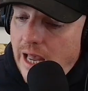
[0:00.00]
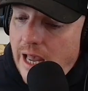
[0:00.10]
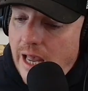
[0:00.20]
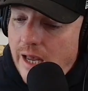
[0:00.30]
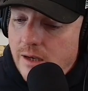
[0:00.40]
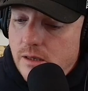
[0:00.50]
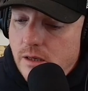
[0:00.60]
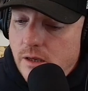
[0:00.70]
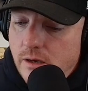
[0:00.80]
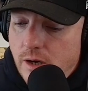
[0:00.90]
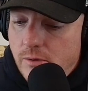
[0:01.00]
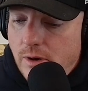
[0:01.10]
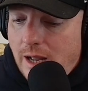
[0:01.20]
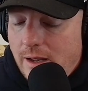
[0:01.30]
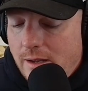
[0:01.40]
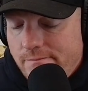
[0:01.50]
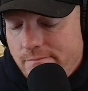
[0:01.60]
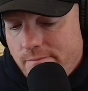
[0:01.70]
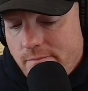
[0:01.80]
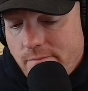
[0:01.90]
And, you know, I,
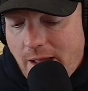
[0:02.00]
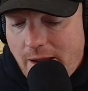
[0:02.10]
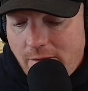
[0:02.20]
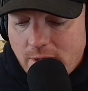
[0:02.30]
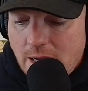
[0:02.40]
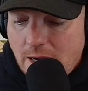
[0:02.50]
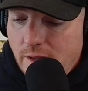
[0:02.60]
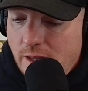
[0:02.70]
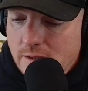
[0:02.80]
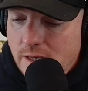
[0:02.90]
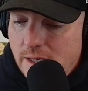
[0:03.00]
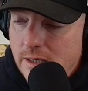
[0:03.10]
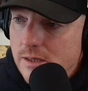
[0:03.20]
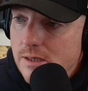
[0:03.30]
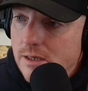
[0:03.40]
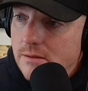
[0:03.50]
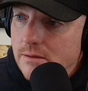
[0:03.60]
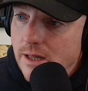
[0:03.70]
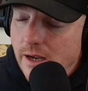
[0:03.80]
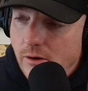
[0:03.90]
I don't really care if the kids get a heated seat.
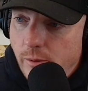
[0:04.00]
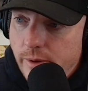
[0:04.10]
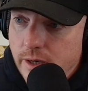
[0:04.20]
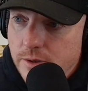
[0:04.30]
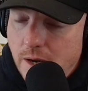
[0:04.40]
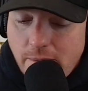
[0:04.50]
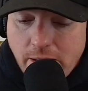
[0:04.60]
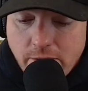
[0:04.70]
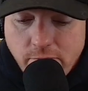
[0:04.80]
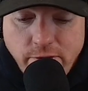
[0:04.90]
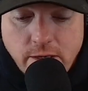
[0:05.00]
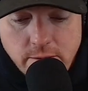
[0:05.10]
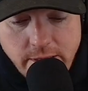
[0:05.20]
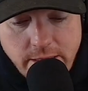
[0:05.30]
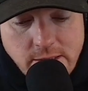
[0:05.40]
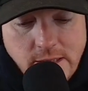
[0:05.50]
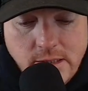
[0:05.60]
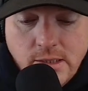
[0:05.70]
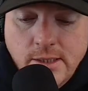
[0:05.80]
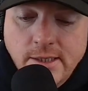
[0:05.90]
Like, they can grow up, get a job, buy their own vehicle and heated
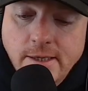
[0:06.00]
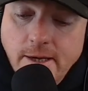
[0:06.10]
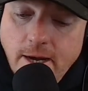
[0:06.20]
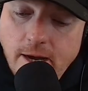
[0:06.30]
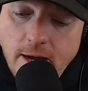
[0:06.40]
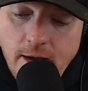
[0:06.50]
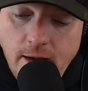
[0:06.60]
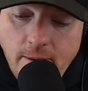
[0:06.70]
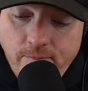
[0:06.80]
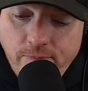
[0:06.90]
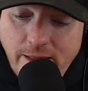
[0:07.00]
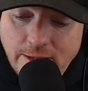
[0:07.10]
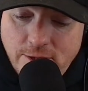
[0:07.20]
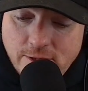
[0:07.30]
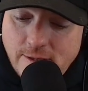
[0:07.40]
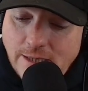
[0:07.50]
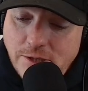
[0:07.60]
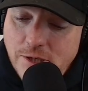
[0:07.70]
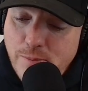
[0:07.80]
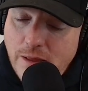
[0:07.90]
seats. Right. Um, that's just,
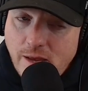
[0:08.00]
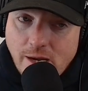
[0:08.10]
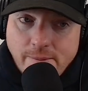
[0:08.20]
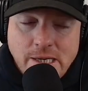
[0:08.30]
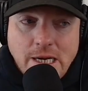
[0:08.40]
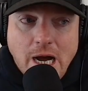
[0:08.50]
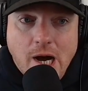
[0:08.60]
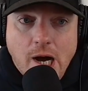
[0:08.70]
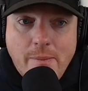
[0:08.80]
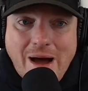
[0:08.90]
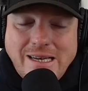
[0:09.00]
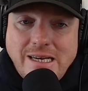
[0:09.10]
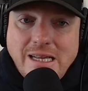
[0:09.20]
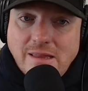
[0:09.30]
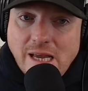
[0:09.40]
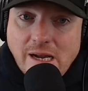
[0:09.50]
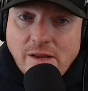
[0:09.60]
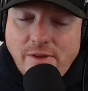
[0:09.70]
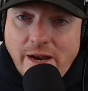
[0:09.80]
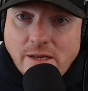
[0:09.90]
that's just my thing. Um, I did
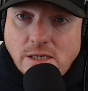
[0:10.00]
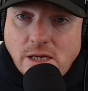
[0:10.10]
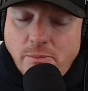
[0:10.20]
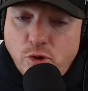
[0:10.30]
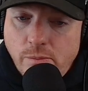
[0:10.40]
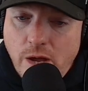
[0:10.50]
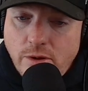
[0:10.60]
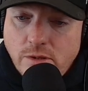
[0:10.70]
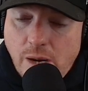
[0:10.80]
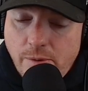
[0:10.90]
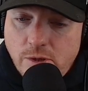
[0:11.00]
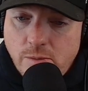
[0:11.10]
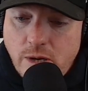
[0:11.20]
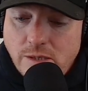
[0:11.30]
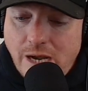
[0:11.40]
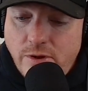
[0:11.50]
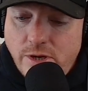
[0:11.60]
think that in some trim models, the upper trim models, they